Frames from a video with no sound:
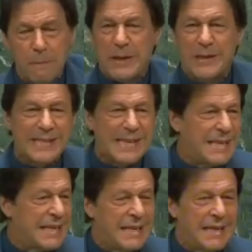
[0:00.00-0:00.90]
Because
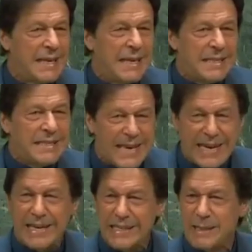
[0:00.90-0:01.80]

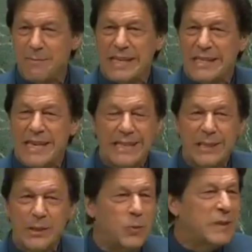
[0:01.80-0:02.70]
terrorism has
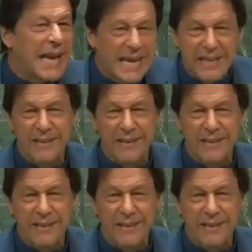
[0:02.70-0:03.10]
nothing to do with any